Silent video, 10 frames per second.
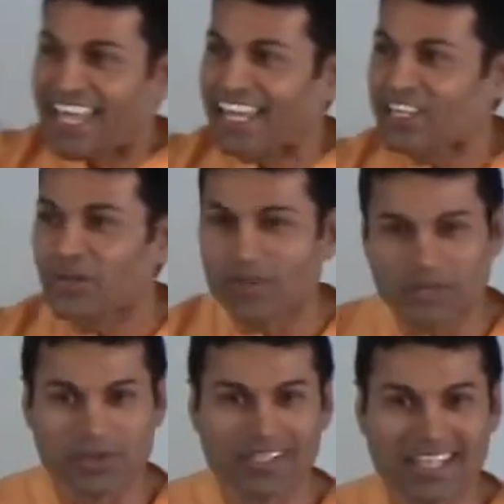And you know what
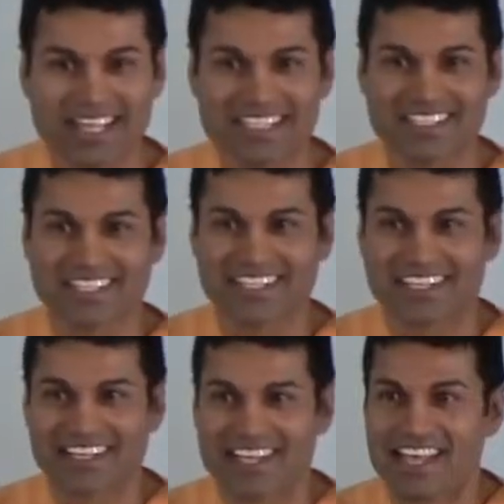you realize?
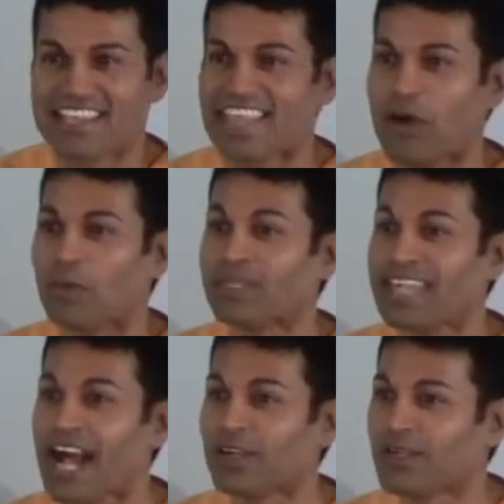That
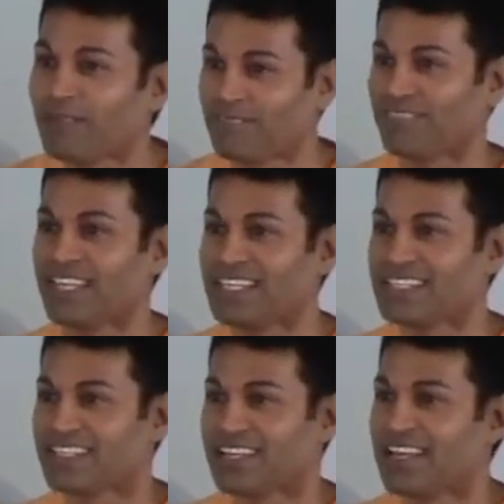without your
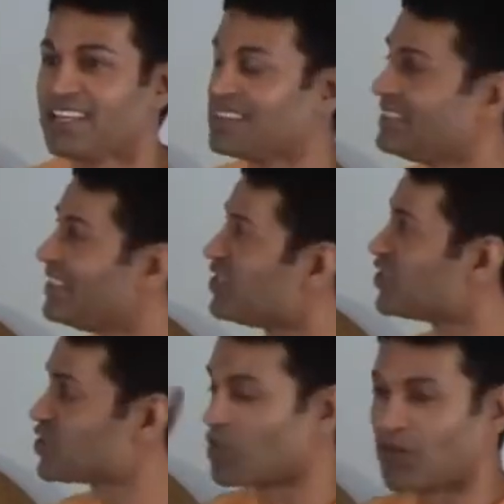feet, this
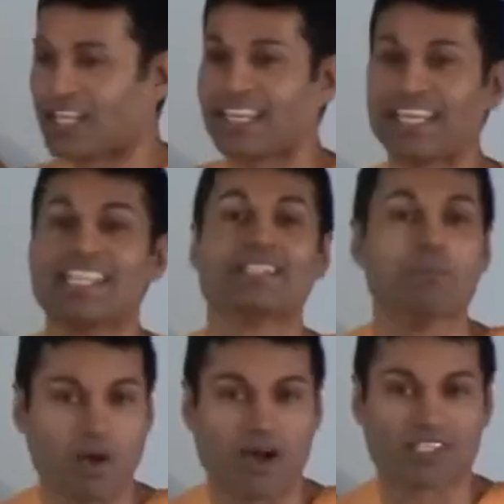journey is
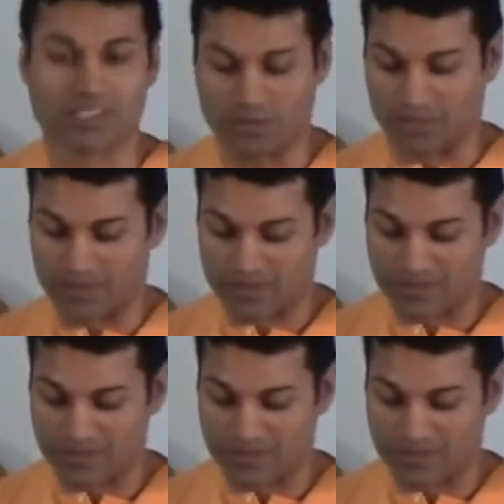impossible.